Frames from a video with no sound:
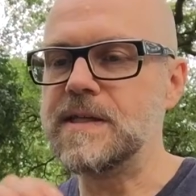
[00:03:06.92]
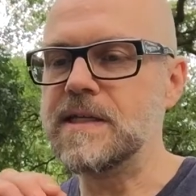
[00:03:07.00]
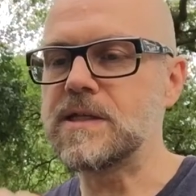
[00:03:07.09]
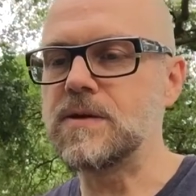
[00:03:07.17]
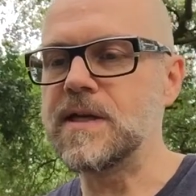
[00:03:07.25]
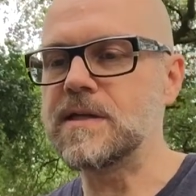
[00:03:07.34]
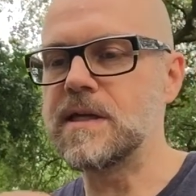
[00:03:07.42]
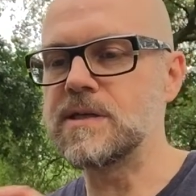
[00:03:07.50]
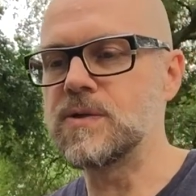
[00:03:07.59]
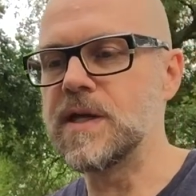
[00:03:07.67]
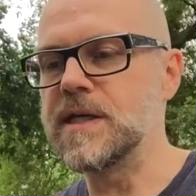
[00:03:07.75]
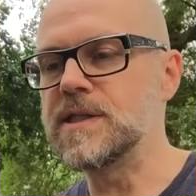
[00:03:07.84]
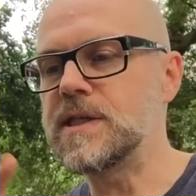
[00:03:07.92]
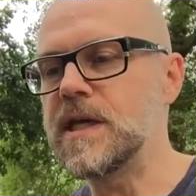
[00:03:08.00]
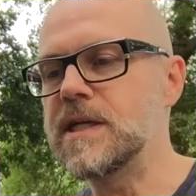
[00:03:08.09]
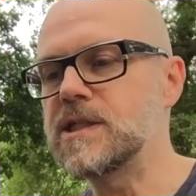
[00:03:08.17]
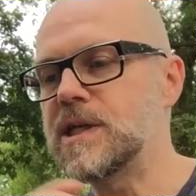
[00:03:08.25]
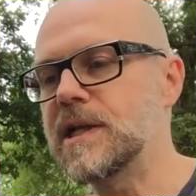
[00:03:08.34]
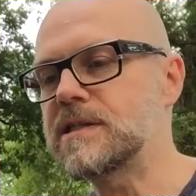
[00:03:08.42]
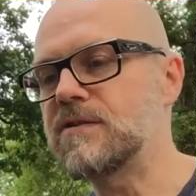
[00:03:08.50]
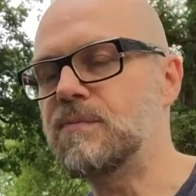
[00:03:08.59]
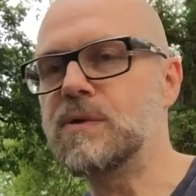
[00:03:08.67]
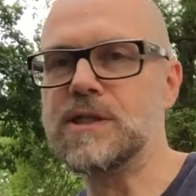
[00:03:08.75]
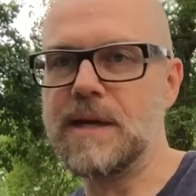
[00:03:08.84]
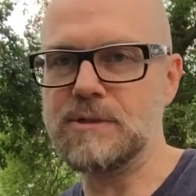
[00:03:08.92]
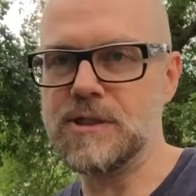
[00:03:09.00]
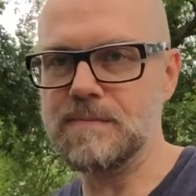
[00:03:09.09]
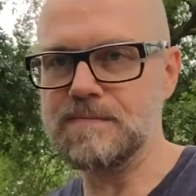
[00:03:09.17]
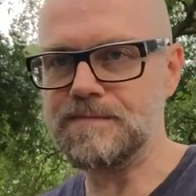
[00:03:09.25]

disconnect dissonance and selective perception.